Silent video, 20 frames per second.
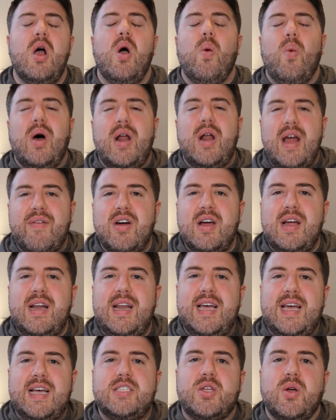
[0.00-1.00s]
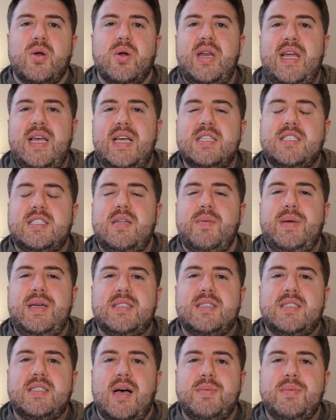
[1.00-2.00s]
Whatever it is, there needs to be
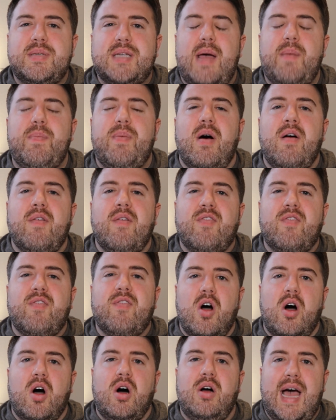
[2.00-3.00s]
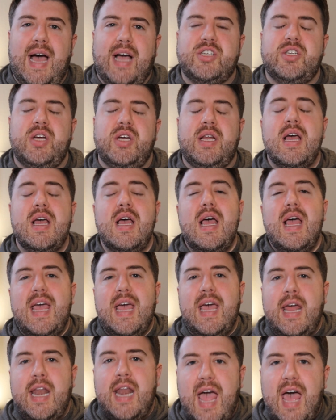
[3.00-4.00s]
some type of call to action
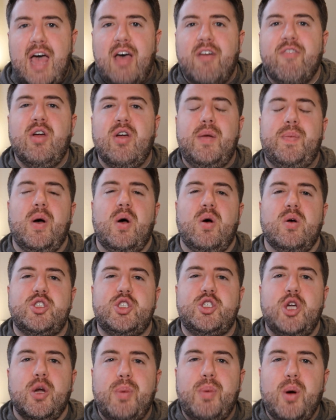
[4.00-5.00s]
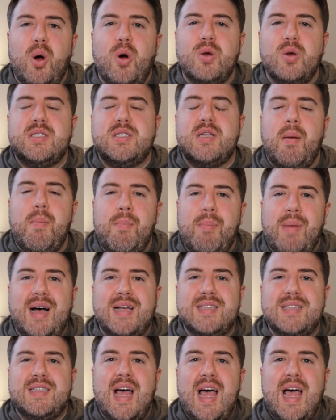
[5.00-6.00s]
in every post. Your post
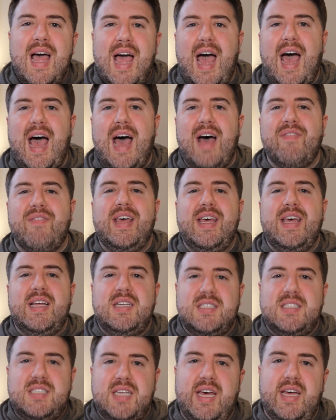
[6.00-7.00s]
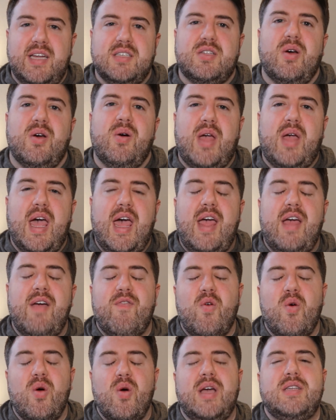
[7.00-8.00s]
must have intent, okay,
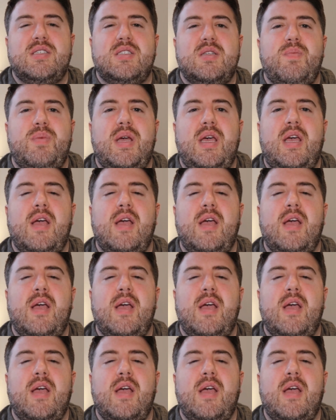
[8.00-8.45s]
for it to